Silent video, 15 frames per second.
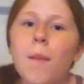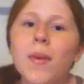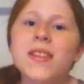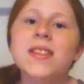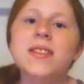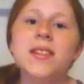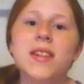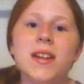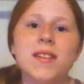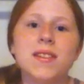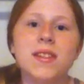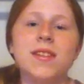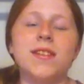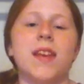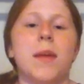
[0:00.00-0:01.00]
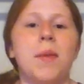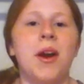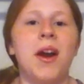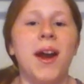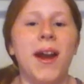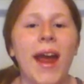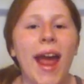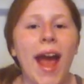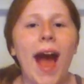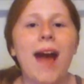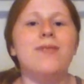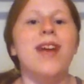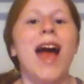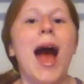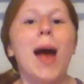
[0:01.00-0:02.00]
but since it is the summer and I
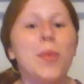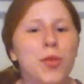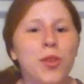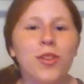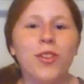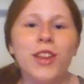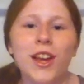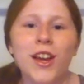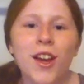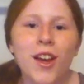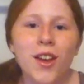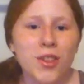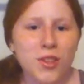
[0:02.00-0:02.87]
have absolutely